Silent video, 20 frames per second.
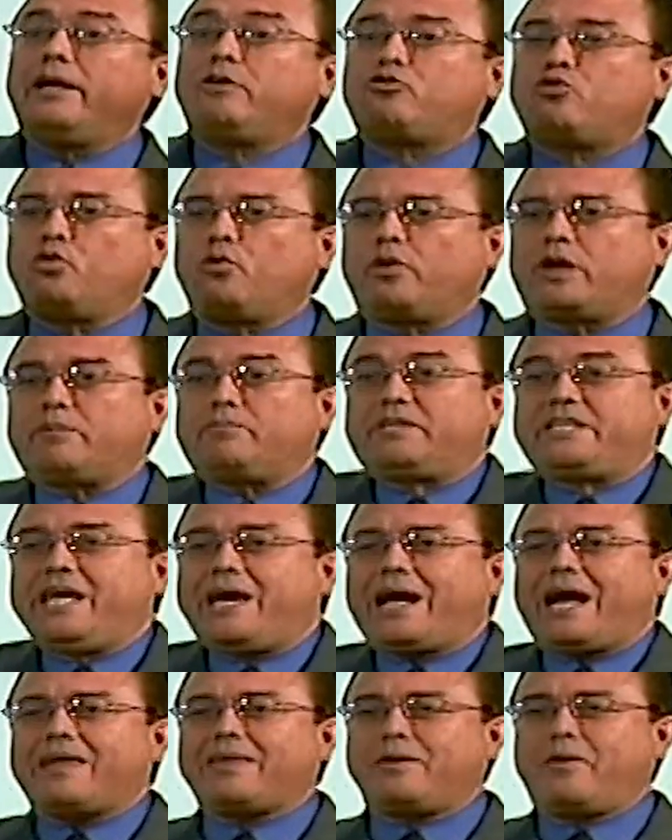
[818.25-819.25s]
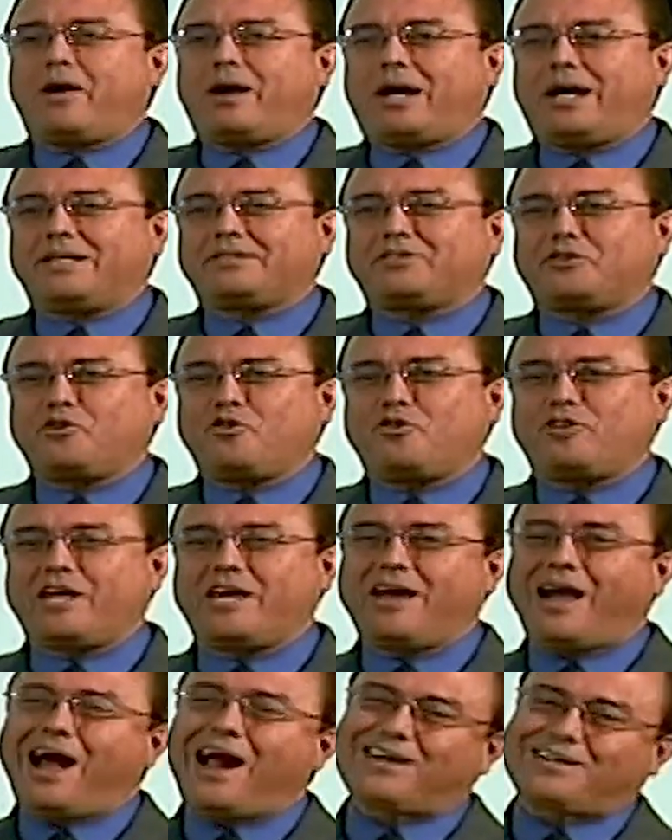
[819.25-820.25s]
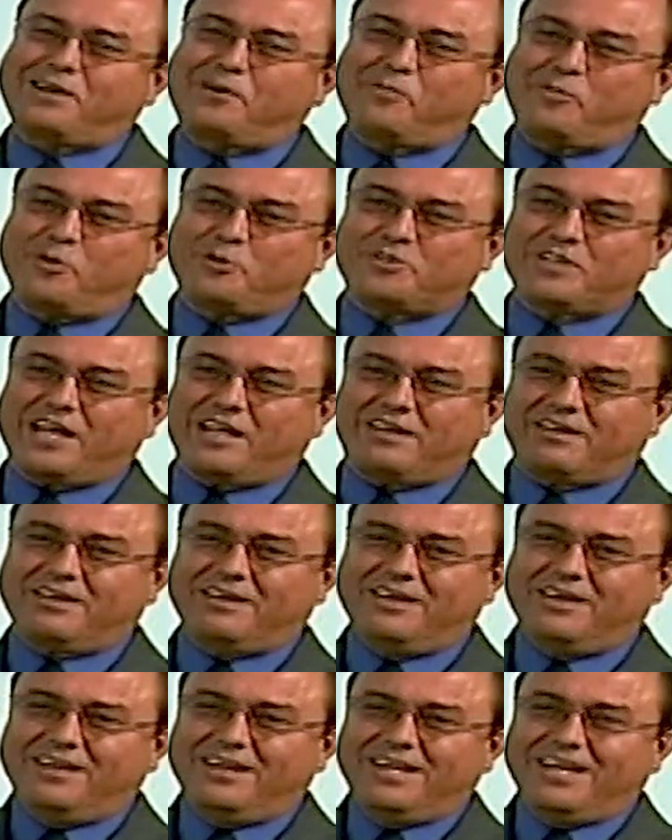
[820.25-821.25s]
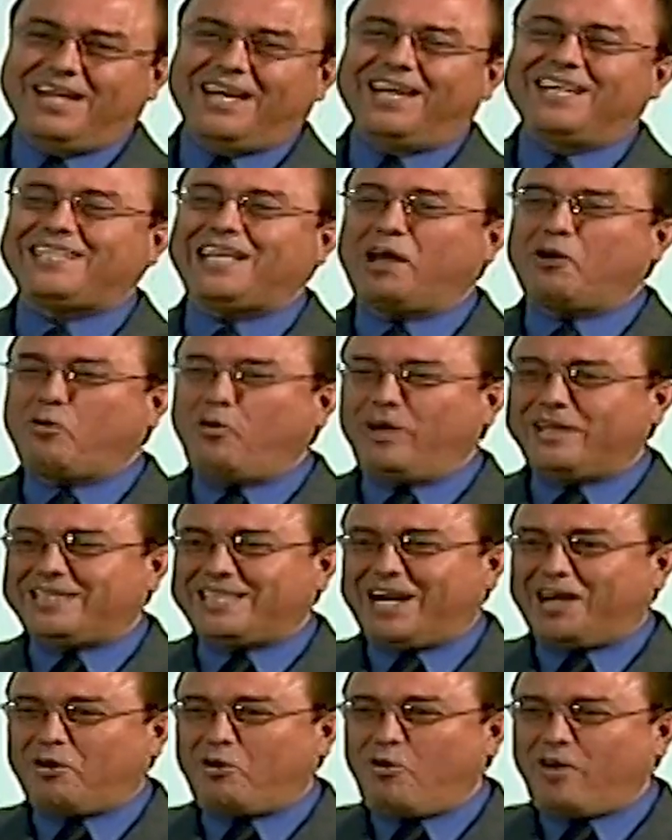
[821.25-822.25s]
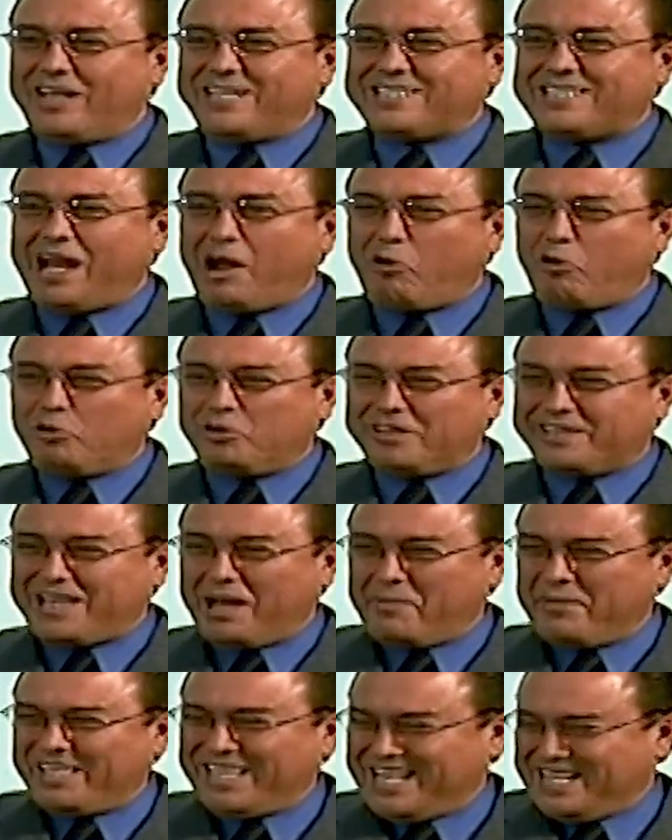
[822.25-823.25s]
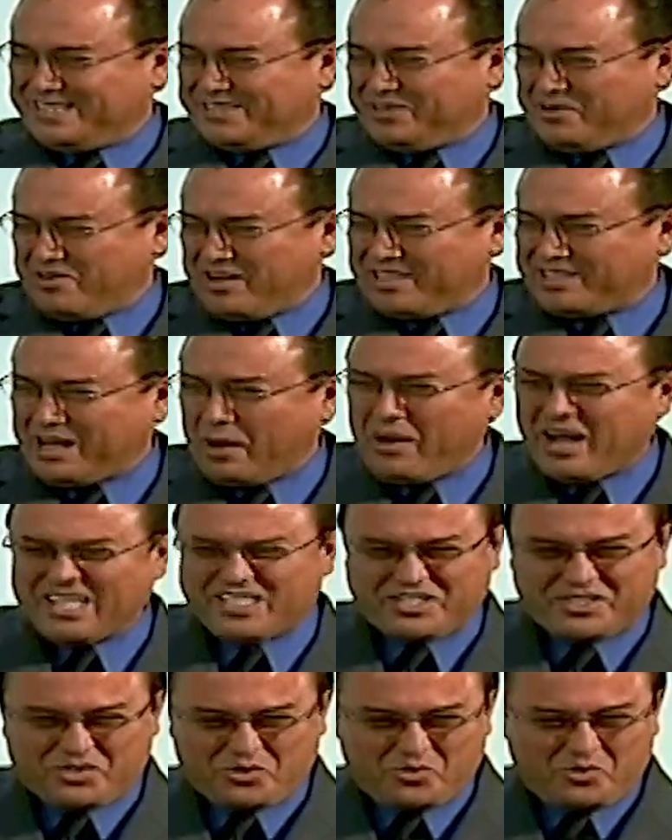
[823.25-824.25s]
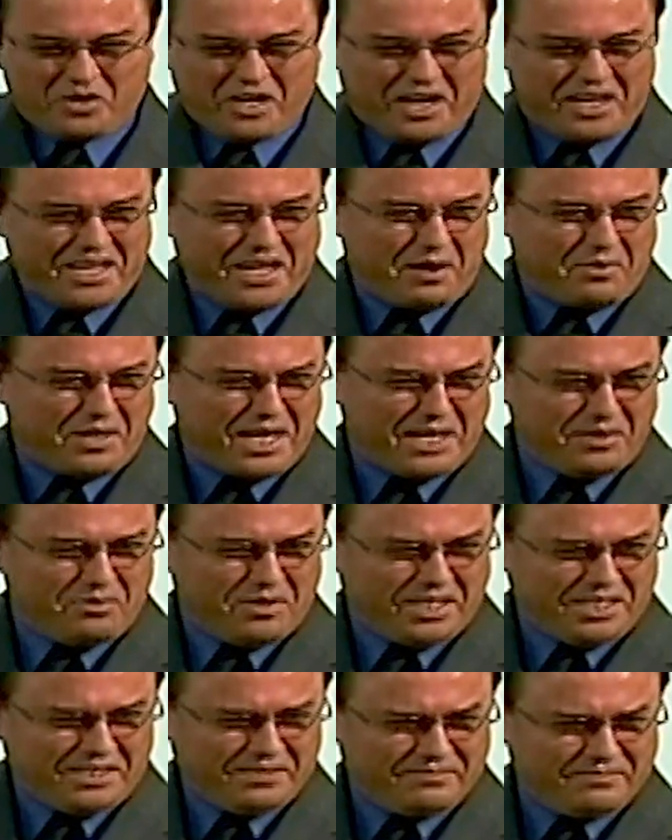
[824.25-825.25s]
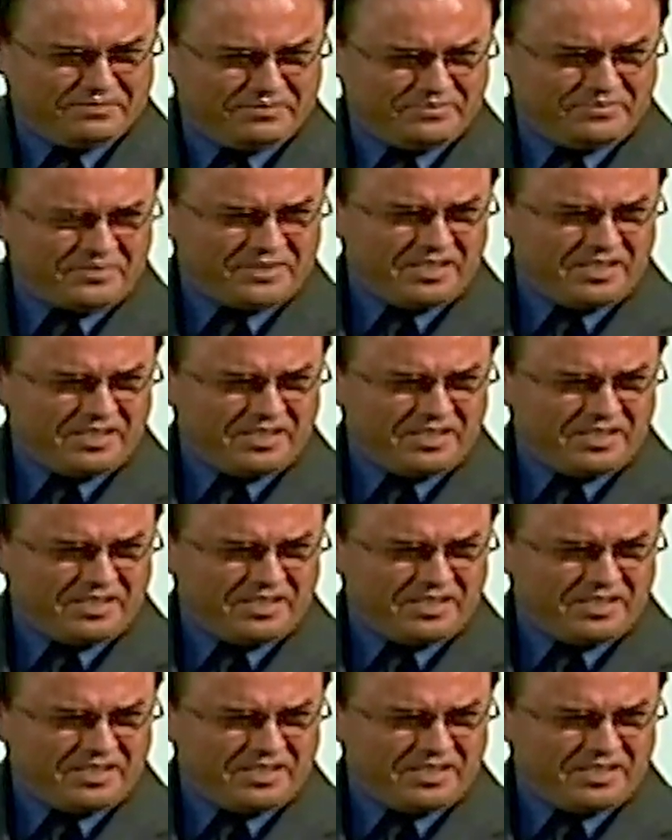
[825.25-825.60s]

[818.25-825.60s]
And you went on vacation to rest. However, you discover that their conversation is filled with trash and contamination.